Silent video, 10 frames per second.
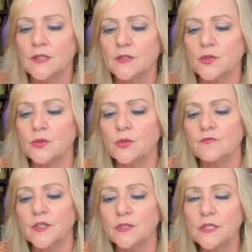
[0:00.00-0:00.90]
So
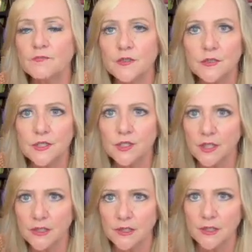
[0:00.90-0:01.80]
very
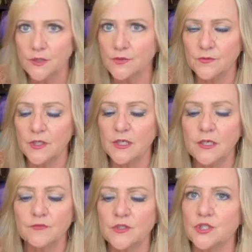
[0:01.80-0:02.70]
gently, you do not
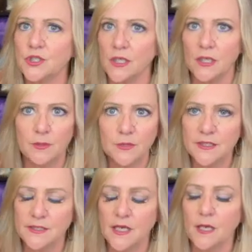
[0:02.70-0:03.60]
have to jab and
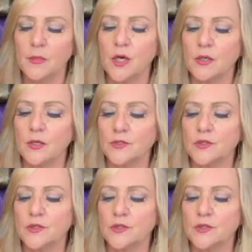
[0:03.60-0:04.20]
stab hard.